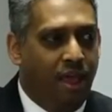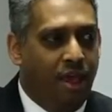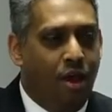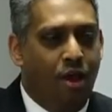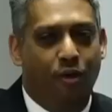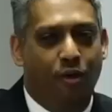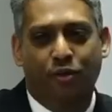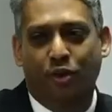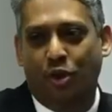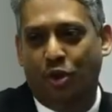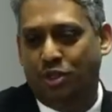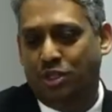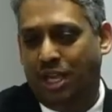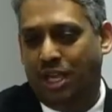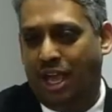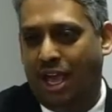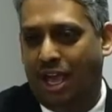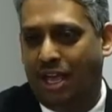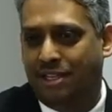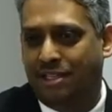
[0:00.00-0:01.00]
Of course, he
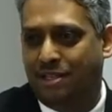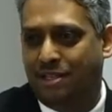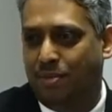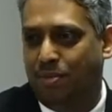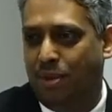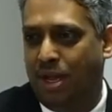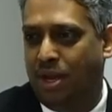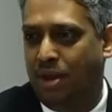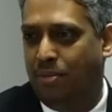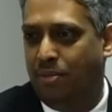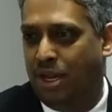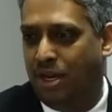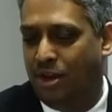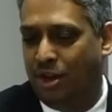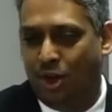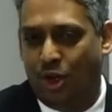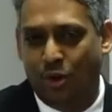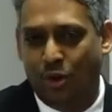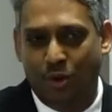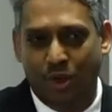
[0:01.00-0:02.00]
had some many men
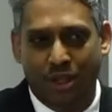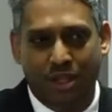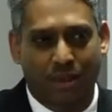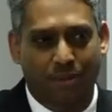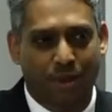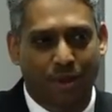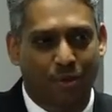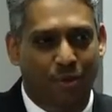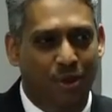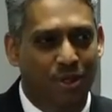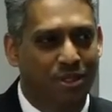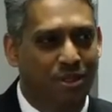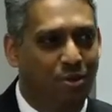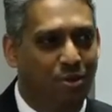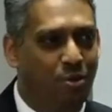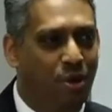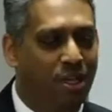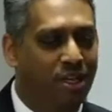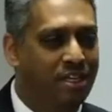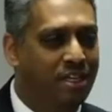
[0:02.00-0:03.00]
along with him. He wasn't the
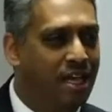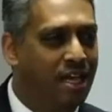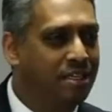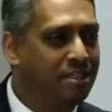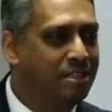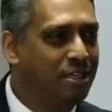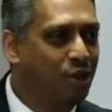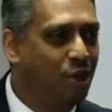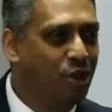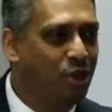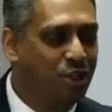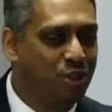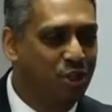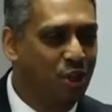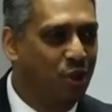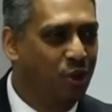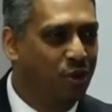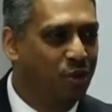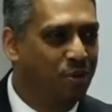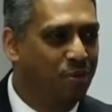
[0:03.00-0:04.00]
one dancing on his
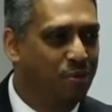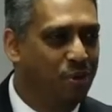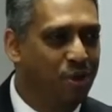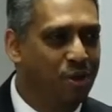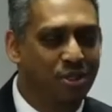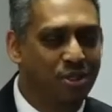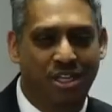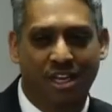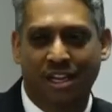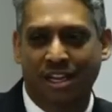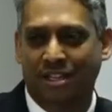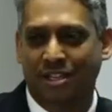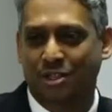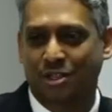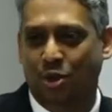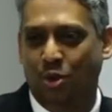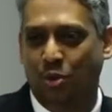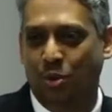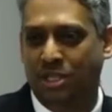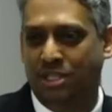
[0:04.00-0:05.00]
own, because leaders
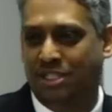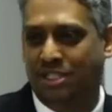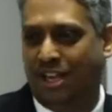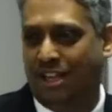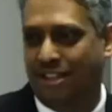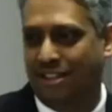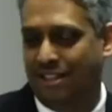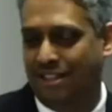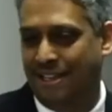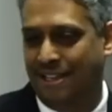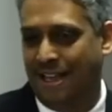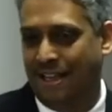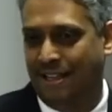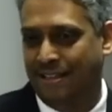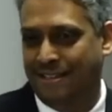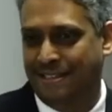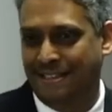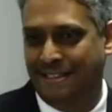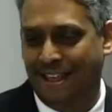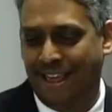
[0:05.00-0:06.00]
always start the
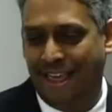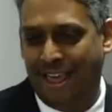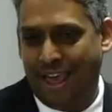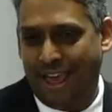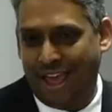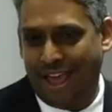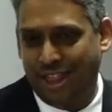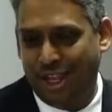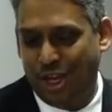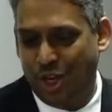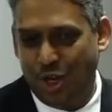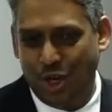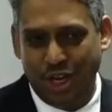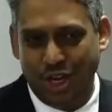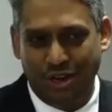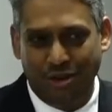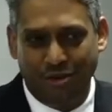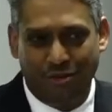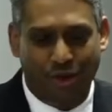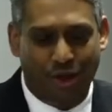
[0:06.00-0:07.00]
dance and then you need
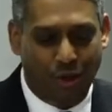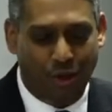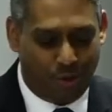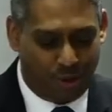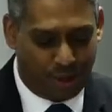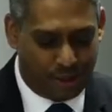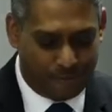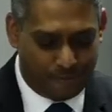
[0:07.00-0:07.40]
a follower.